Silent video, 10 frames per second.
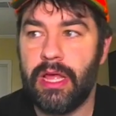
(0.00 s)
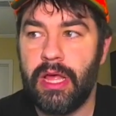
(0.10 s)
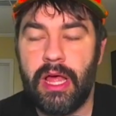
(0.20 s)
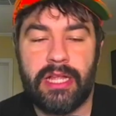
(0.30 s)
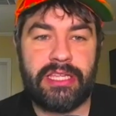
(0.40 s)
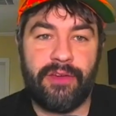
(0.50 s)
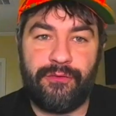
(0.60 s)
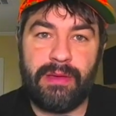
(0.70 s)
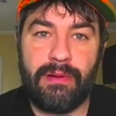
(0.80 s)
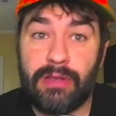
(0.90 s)

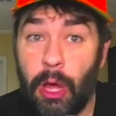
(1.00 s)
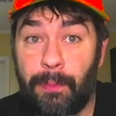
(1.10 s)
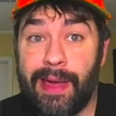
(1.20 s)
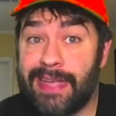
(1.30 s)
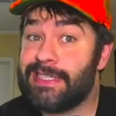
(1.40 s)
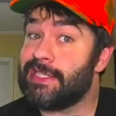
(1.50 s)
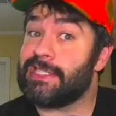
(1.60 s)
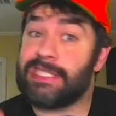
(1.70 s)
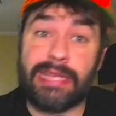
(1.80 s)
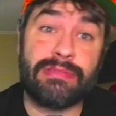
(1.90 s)
Teofimo Lopez
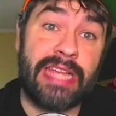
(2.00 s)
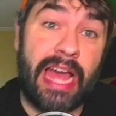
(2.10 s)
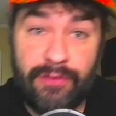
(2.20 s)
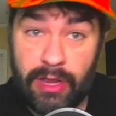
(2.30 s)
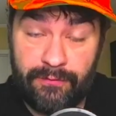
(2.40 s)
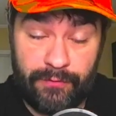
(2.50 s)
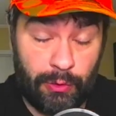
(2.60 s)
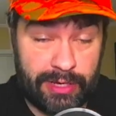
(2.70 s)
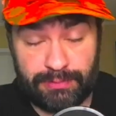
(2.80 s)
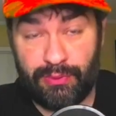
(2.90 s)
seems to have a
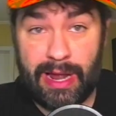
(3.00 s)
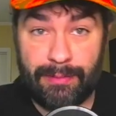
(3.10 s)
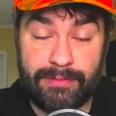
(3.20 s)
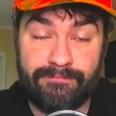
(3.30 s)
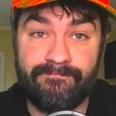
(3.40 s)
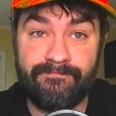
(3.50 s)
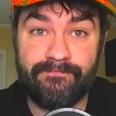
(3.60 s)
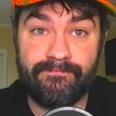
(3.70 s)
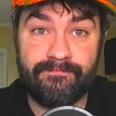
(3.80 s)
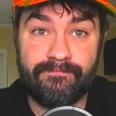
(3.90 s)
focus problem.
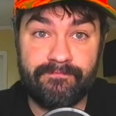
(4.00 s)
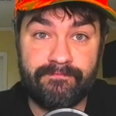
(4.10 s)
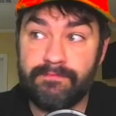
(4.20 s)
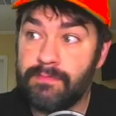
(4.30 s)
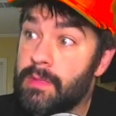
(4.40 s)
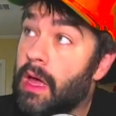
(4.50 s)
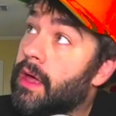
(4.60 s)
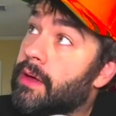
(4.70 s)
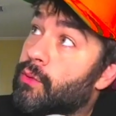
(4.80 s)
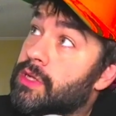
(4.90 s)
Hey,
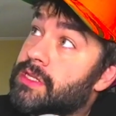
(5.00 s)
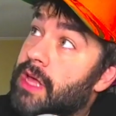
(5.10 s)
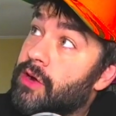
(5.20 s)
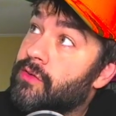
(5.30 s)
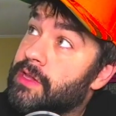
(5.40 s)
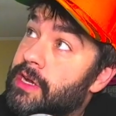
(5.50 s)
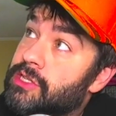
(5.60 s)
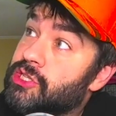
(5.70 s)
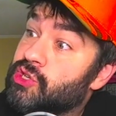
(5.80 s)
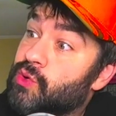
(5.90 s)
what's that over there,
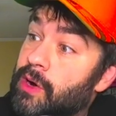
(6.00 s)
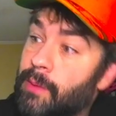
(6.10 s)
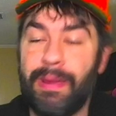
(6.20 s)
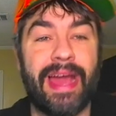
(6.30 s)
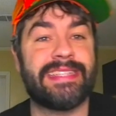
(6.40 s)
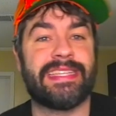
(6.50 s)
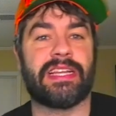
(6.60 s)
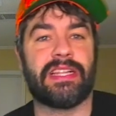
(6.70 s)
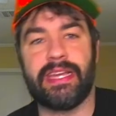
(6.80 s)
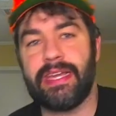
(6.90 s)
squirrel?
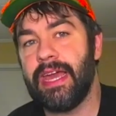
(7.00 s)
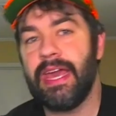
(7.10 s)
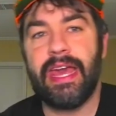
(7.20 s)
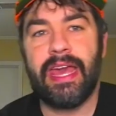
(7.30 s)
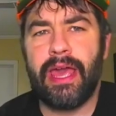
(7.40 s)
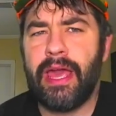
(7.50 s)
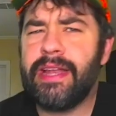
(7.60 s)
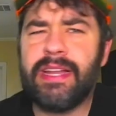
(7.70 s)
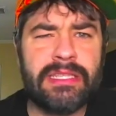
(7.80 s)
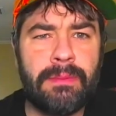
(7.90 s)
Basically, he
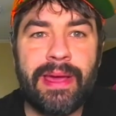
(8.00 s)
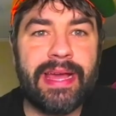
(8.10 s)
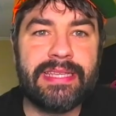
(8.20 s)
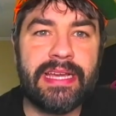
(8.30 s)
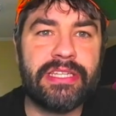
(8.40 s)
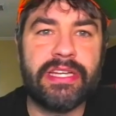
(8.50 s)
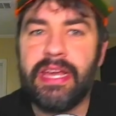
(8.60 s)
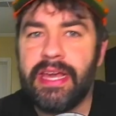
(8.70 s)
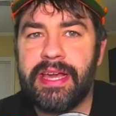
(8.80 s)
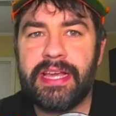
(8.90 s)
doesn't pay attention.
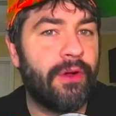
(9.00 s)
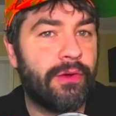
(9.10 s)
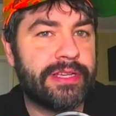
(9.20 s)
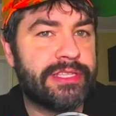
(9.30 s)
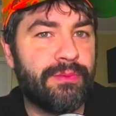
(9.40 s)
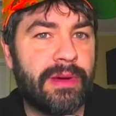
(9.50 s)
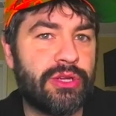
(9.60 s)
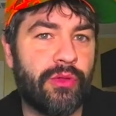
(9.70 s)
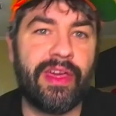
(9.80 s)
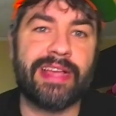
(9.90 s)
He's focused too much
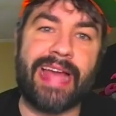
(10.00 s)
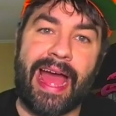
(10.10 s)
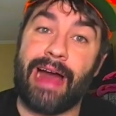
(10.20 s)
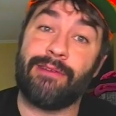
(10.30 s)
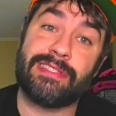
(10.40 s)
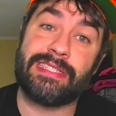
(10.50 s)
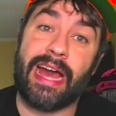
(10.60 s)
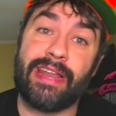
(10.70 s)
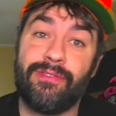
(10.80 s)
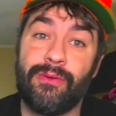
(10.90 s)
on things outside
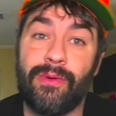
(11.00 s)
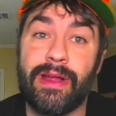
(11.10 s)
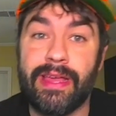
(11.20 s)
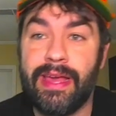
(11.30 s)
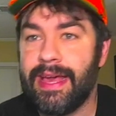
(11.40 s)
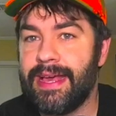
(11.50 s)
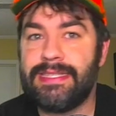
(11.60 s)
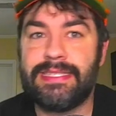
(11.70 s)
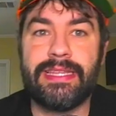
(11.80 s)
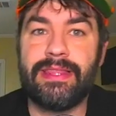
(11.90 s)
of the ring. He's
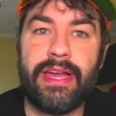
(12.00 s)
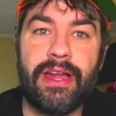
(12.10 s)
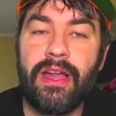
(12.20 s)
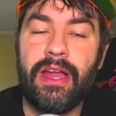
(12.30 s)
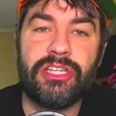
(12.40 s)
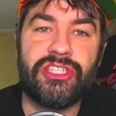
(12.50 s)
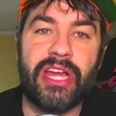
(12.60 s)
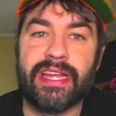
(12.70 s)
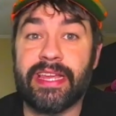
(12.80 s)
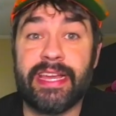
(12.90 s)
sitting there
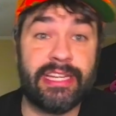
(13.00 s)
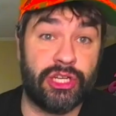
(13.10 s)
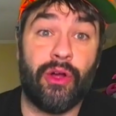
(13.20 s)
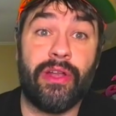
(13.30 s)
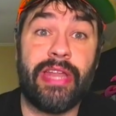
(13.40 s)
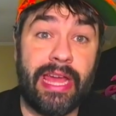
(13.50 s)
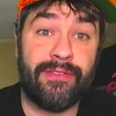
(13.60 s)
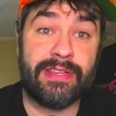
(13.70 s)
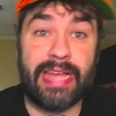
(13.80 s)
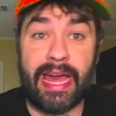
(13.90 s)
checking Keyshawn
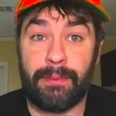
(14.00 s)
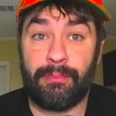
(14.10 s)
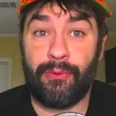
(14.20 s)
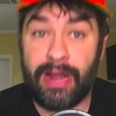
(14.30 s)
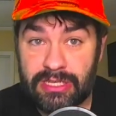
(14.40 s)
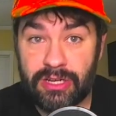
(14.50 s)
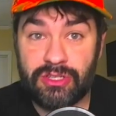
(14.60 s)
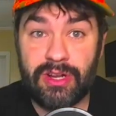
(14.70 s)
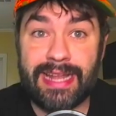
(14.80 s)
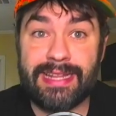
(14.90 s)
Davis at a presser
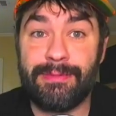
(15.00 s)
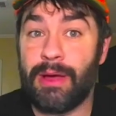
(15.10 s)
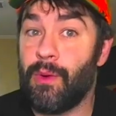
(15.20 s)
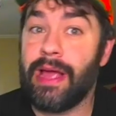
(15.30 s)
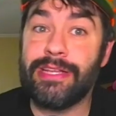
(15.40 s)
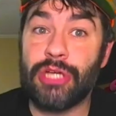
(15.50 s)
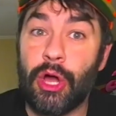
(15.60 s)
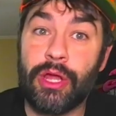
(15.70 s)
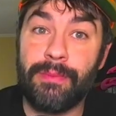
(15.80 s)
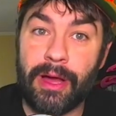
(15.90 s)
trying to be, why are you
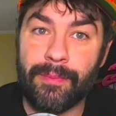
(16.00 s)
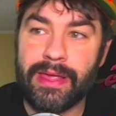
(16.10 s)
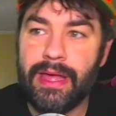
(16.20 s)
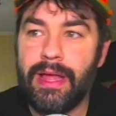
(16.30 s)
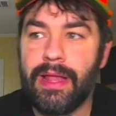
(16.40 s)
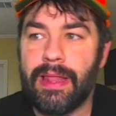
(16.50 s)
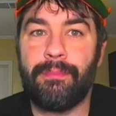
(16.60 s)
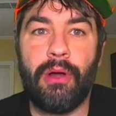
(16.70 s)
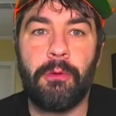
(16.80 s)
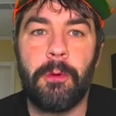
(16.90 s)
talking about me? Like,
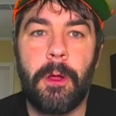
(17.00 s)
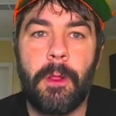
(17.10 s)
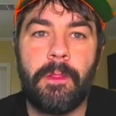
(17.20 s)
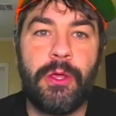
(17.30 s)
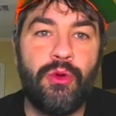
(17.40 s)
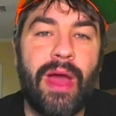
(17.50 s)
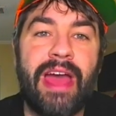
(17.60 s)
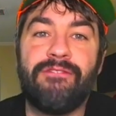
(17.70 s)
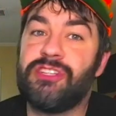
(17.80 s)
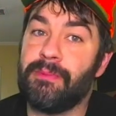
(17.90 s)
bro, you
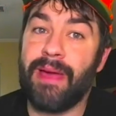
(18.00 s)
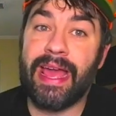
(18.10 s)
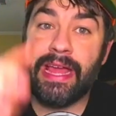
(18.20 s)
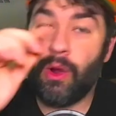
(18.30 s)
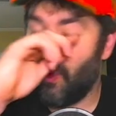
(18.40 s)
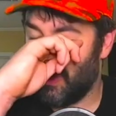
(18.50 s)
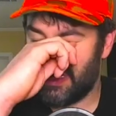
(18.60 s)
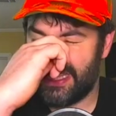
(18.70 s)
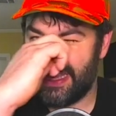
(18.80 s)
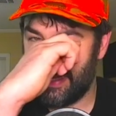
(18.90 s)
have Jamaine
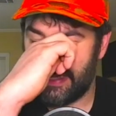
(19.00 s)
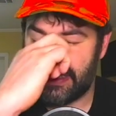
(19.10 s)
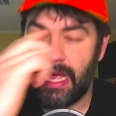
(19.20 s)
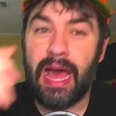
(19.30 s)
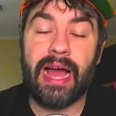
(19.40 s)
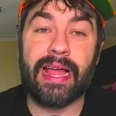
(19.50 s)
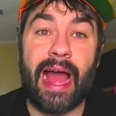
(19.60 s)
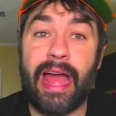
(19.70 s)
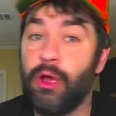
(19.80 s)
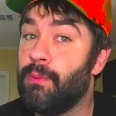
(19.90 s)
Ortiz, a
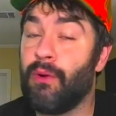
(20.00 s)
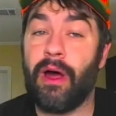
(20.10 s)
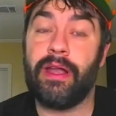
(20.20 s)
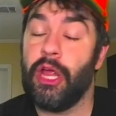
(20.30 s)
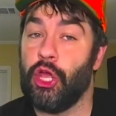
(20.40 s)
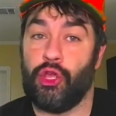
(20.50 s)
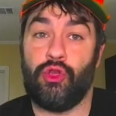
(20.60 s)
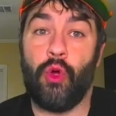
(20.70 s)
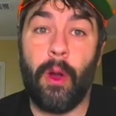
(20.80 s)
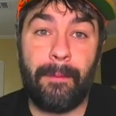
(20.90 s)
guy who brought
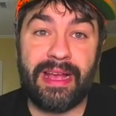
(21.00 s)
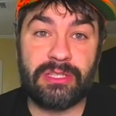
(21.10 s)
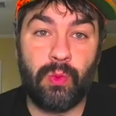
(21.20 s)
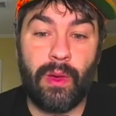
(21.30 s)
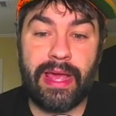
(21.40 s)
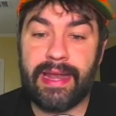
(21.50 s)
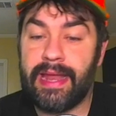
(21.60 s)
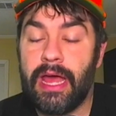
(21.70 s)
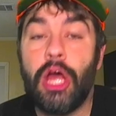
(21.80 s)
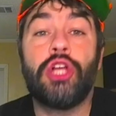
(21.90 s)
your best win
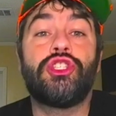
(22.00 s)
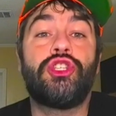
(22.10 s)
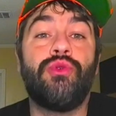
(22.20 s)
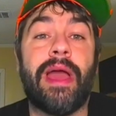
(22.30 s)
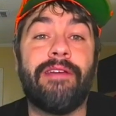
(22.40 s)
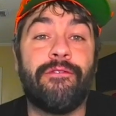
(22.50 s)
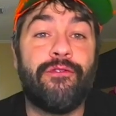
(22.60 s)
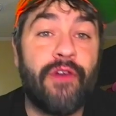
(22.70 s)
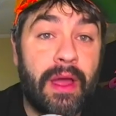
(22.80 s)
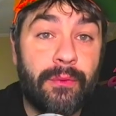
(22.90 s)
to a
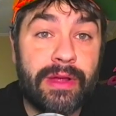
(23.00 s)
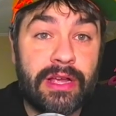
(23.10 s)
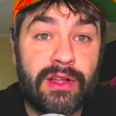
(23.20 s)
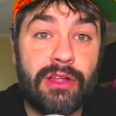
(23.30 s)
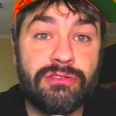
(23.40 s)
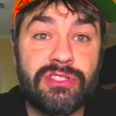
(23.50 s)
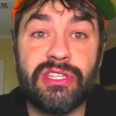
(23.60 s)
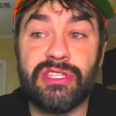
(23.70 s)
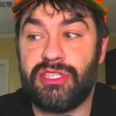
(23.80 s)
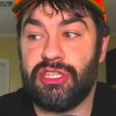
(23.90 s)
very close
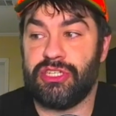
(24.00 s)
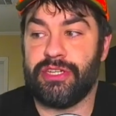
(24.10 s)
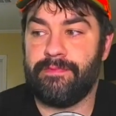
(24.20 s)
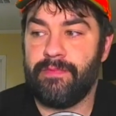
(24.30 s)
decision.